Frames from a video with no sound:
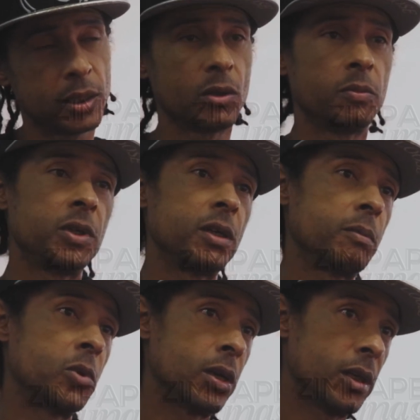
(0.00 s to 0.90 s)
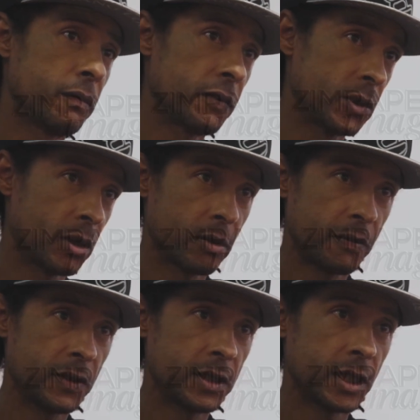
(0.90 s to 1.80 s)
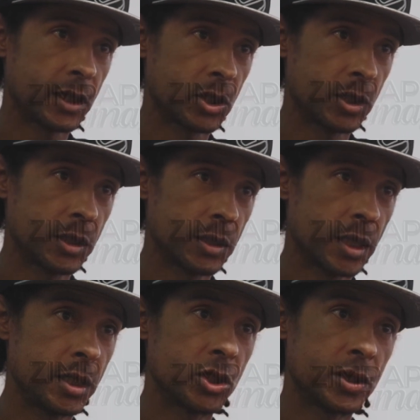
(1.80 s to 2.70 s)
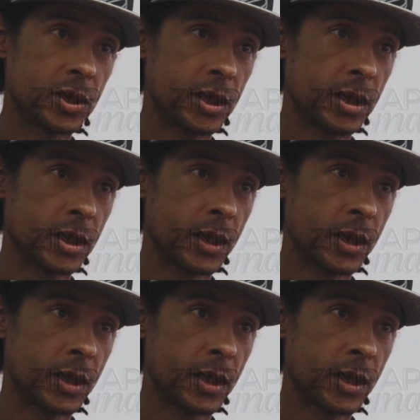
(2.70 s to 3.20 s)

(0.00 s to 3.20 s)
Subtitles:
There'll be a modeling photography section, agency,